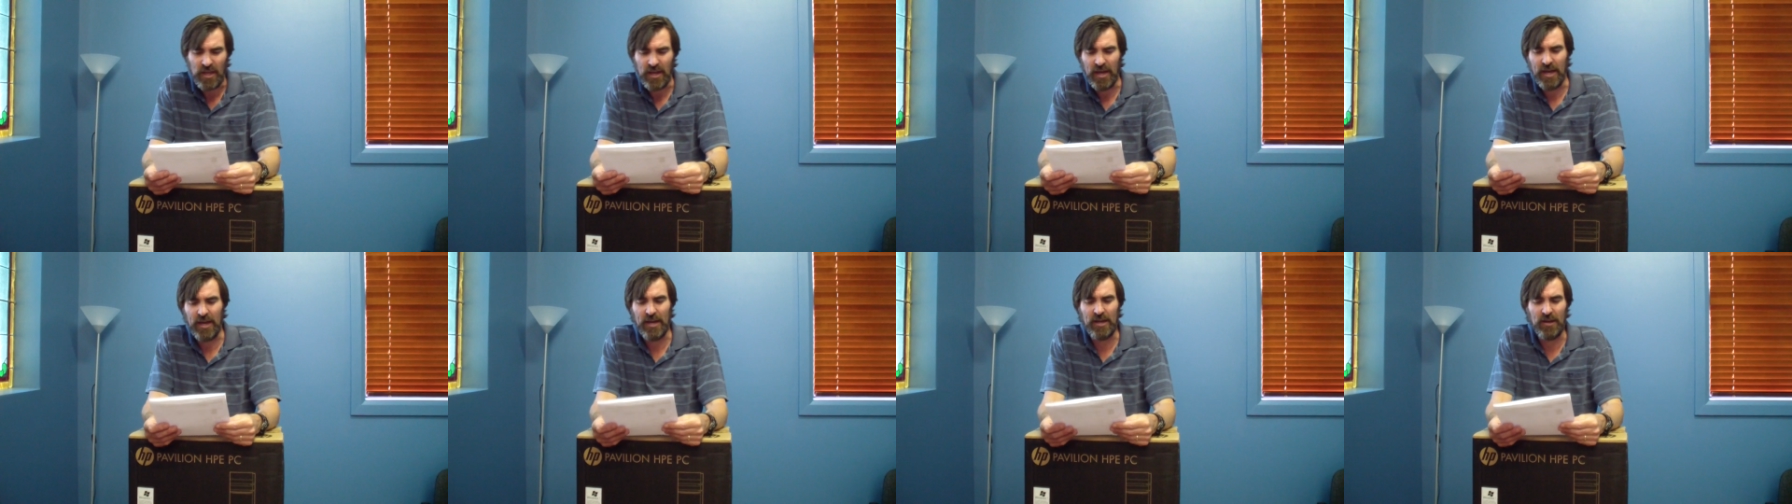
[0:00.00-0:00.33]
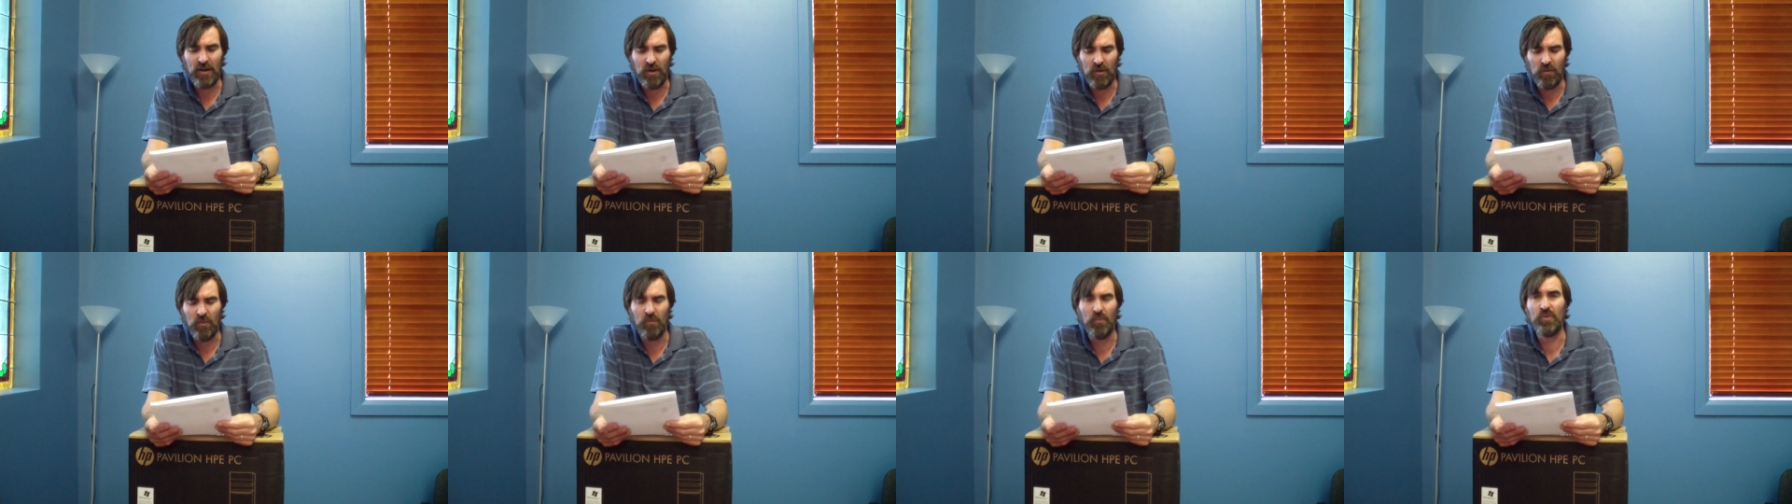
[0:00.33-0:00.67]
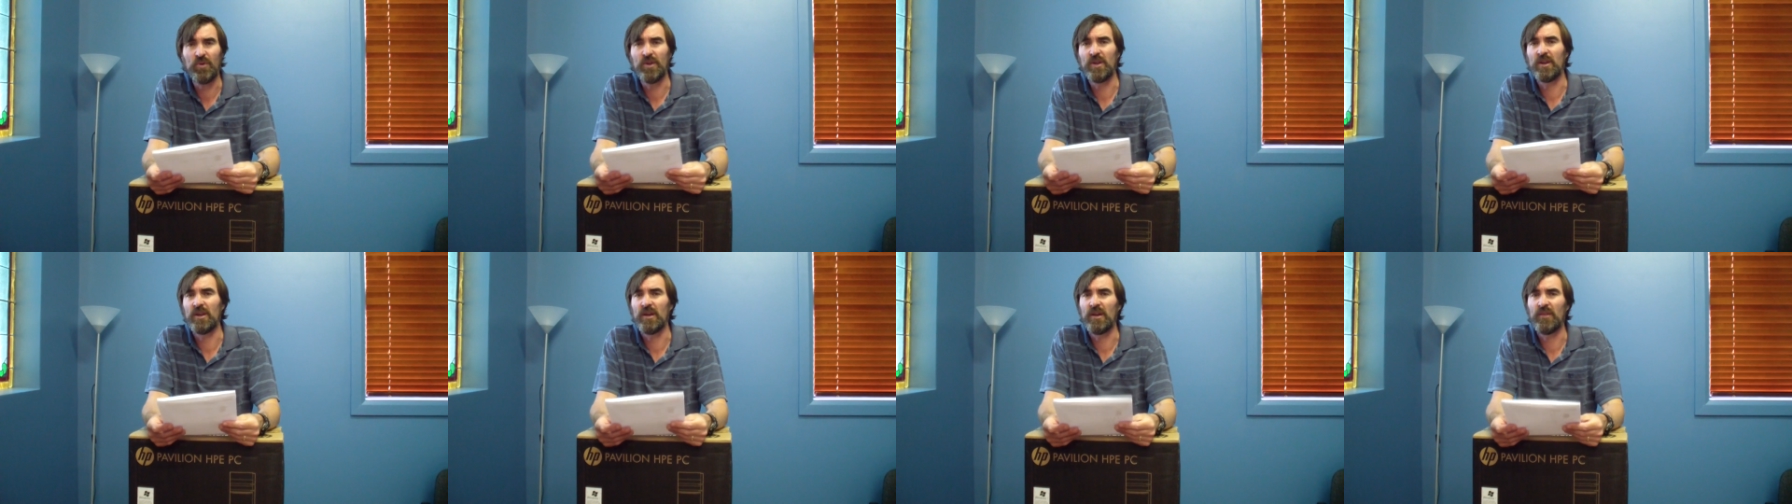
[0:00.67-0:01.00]
and I'll
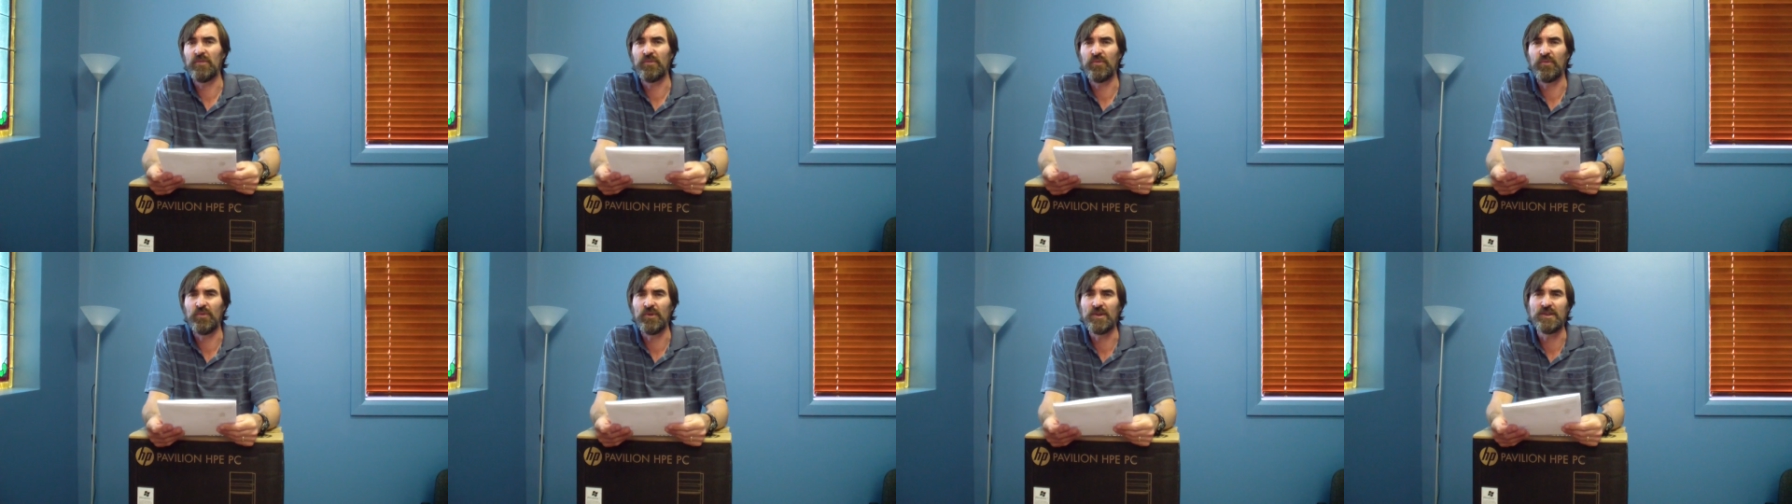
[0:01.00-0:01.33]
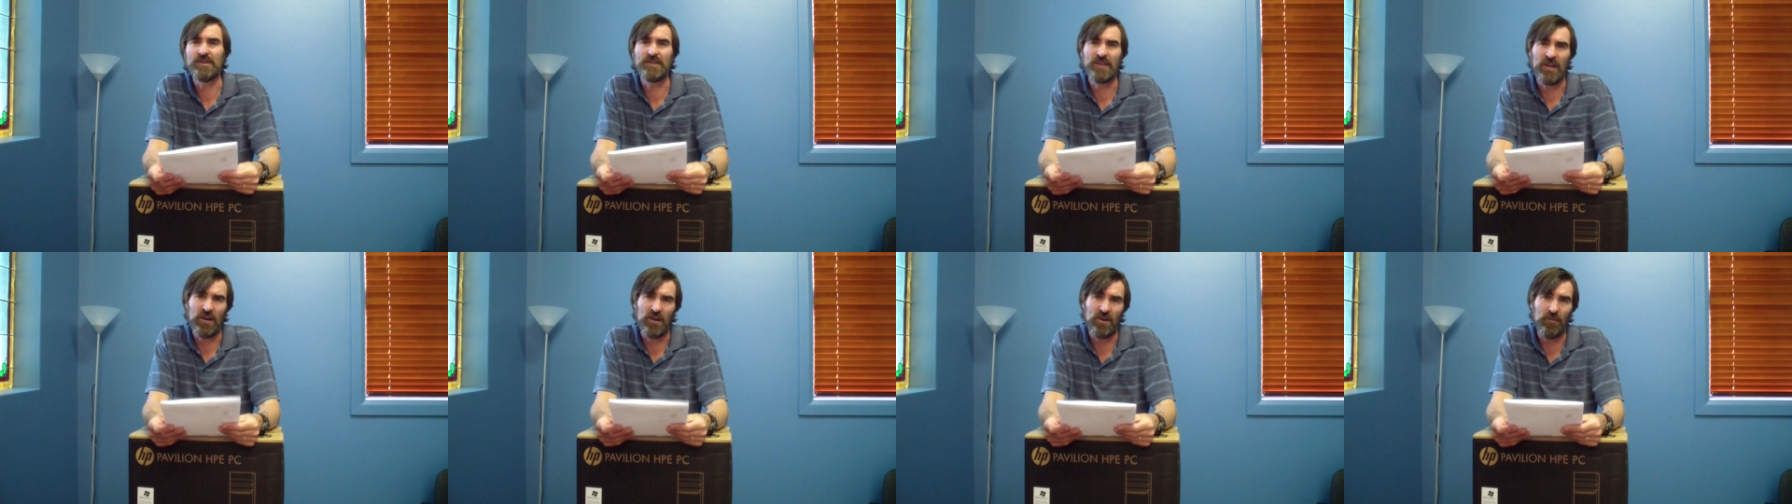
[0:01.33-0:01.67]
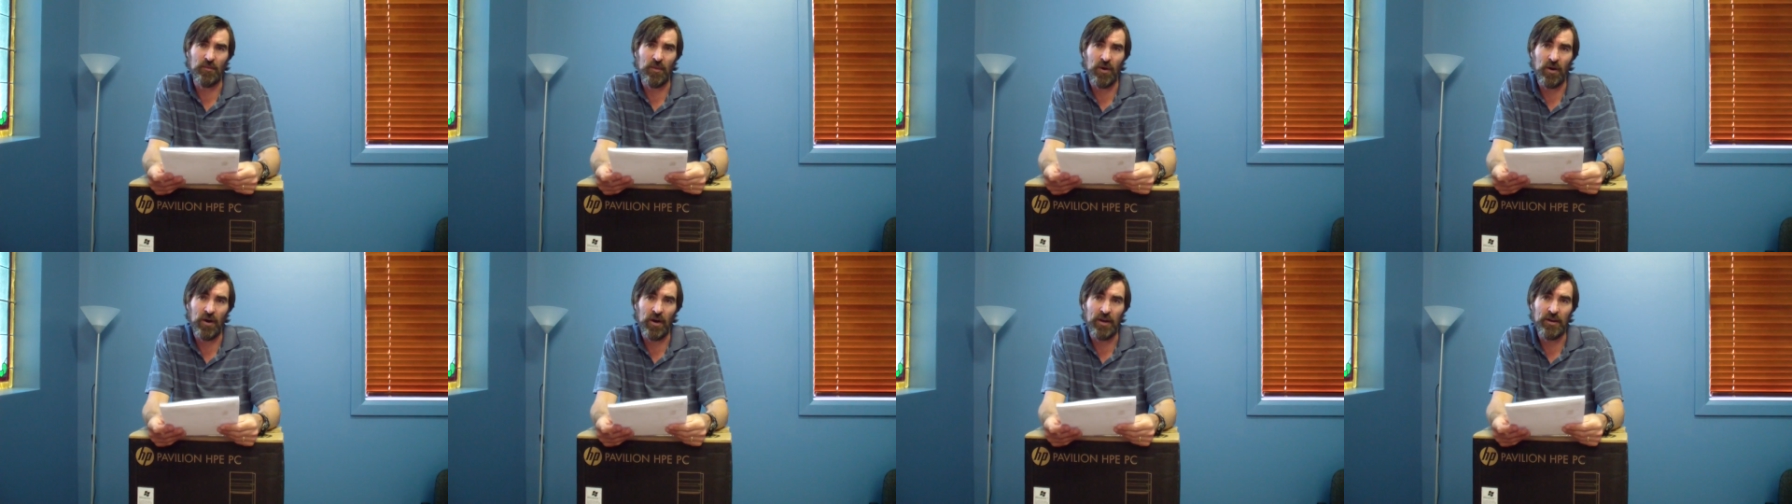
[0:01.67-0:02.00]
put in a 3
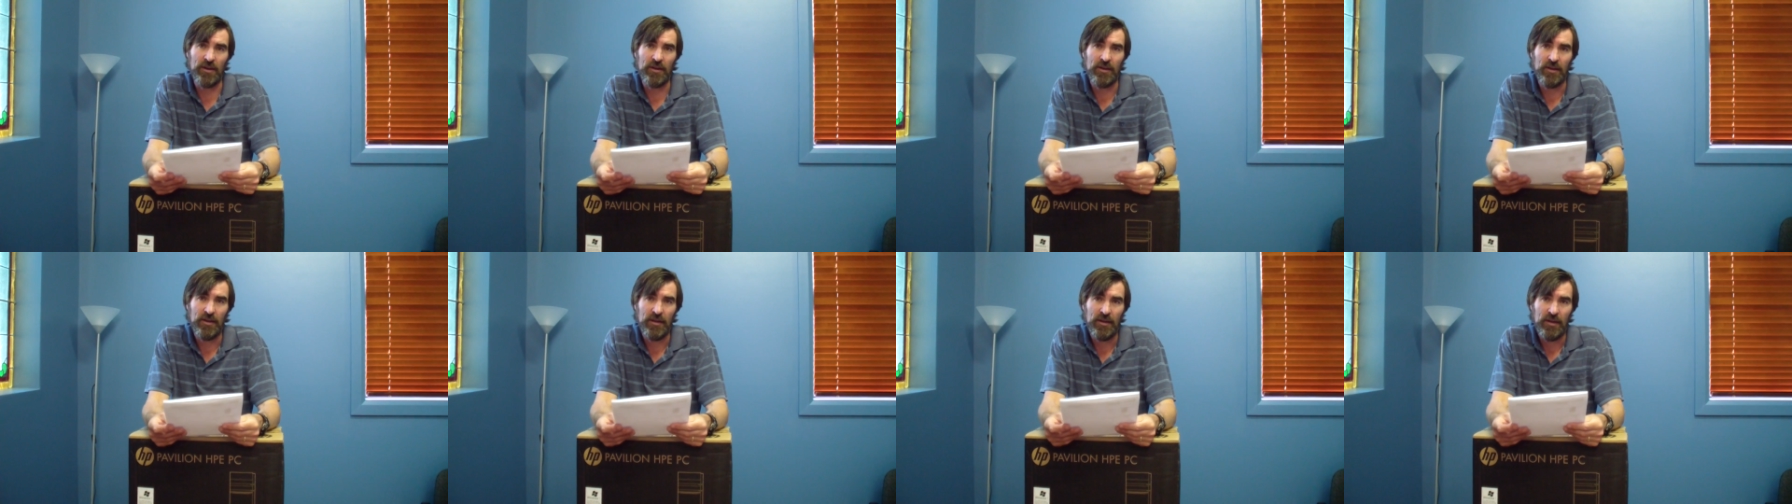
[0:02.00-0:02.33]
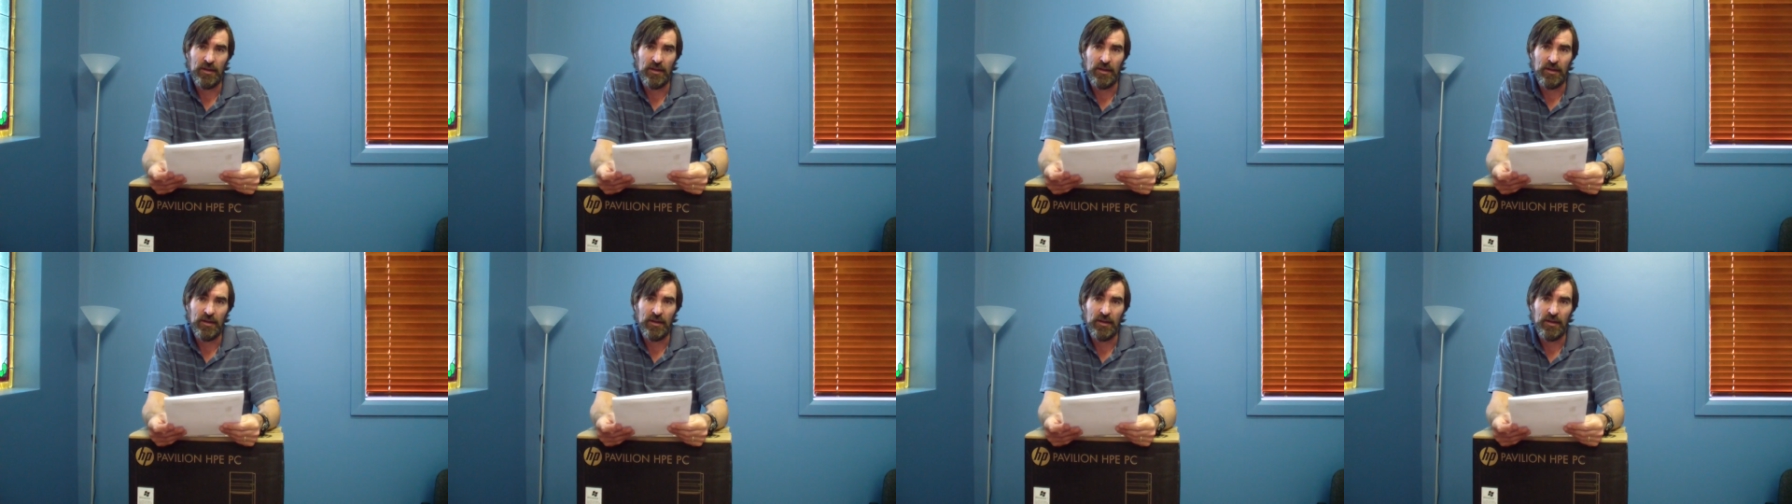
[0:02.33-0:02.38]
TB